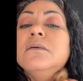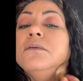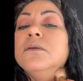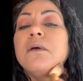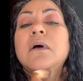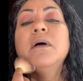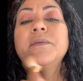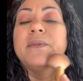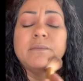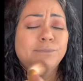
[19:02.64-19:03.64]
no,
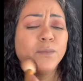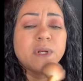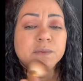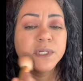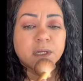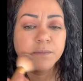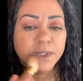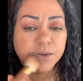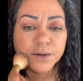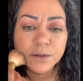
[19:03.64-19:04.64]
when I'm talking
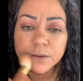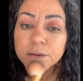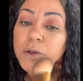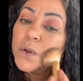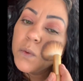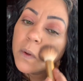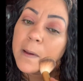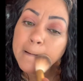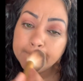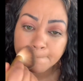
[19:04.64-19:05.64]
about curly,
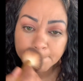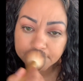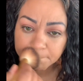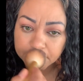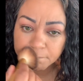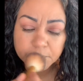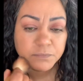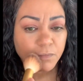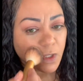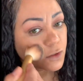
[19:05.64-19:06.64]
no
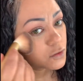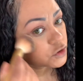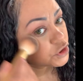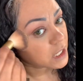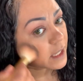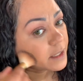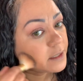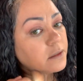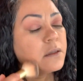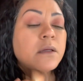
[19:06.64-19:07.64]

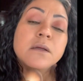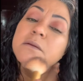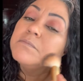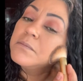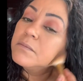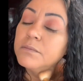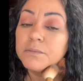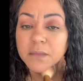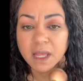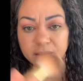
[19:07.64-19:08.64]
shine,
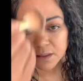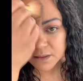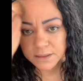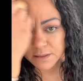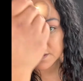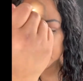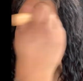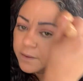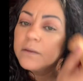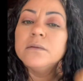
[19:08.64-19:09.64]
and that it sits there,